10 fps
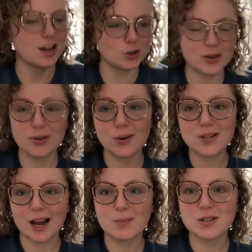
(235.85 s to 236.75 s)
I just have no
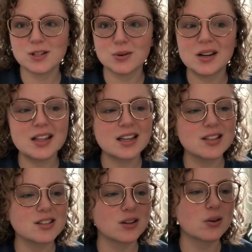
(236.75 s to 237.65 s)
time to do anything.
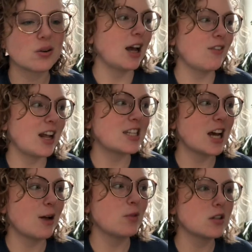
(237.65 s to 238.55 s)
So I haven't had
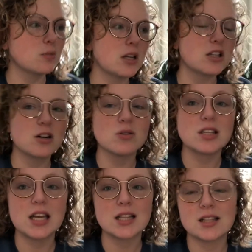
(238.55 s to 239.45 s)
time this week to go
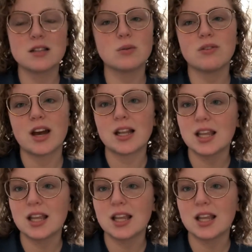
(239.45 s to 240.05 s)
see it since we've had